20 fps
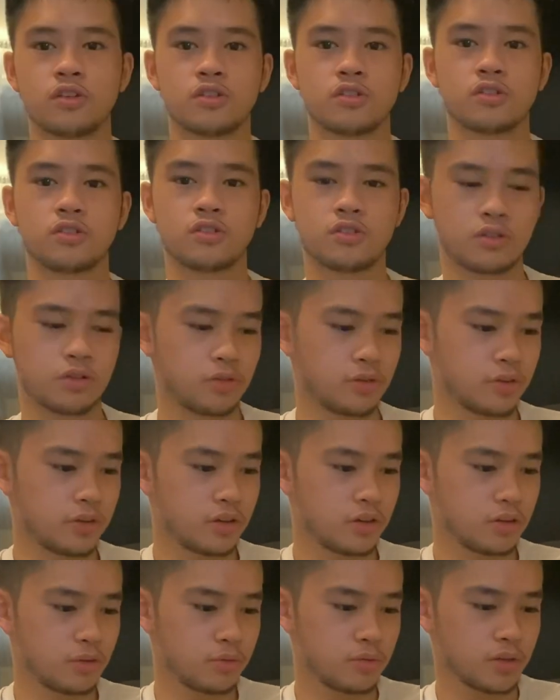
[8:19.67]
So
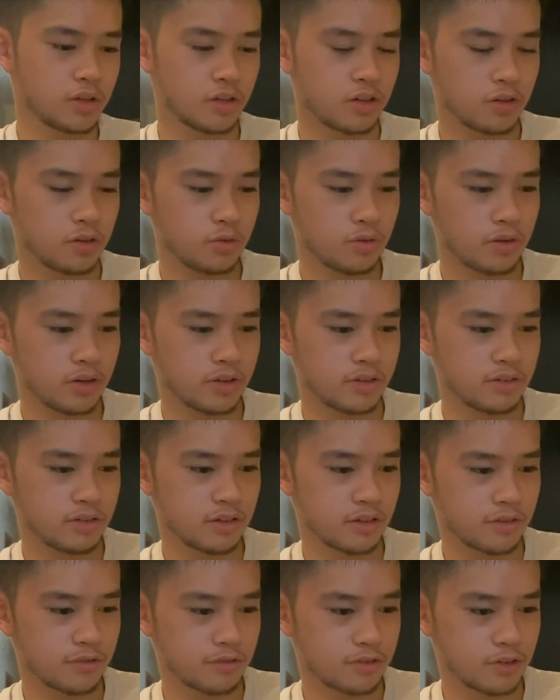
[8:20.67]
here we go. I
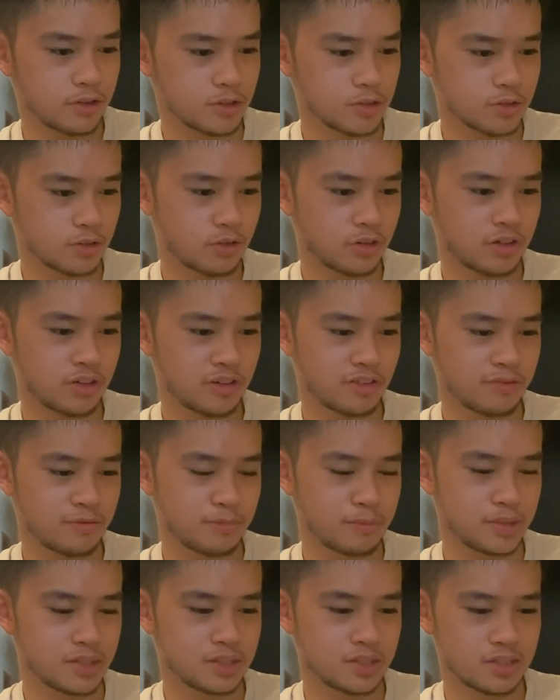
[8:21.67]
think first order
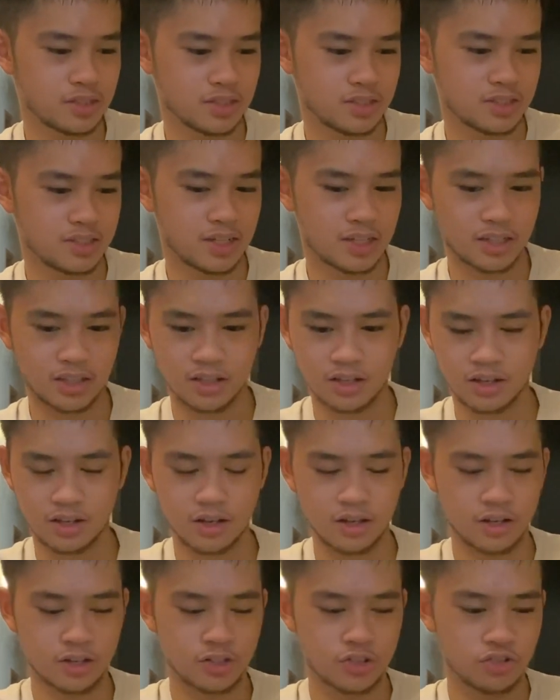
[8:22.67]
of business is that
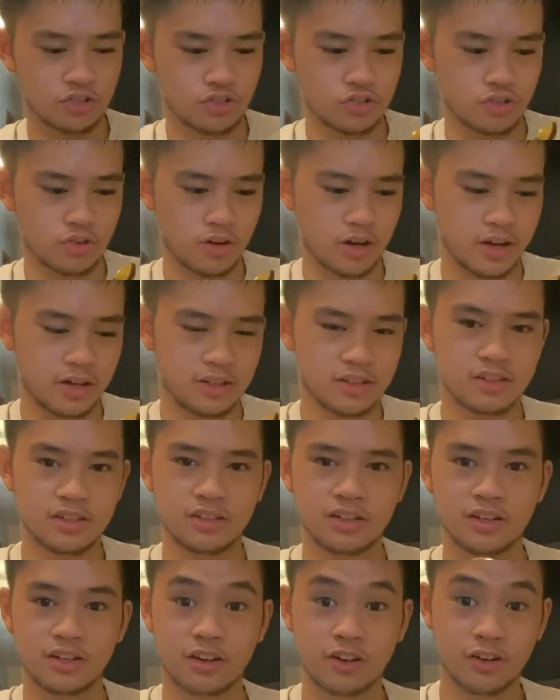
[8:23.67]
I should try
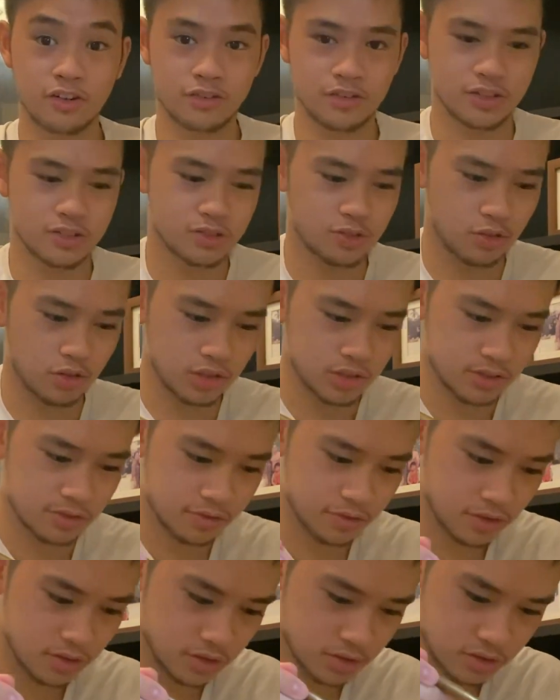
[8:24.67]
the curry sauce
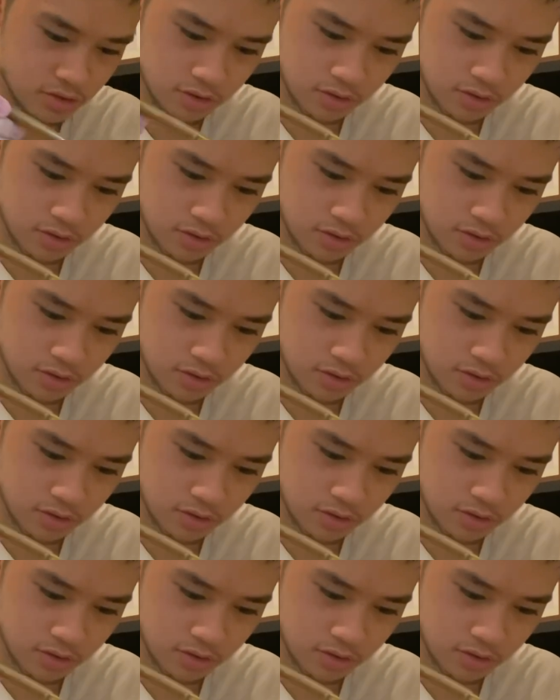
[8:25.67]
first.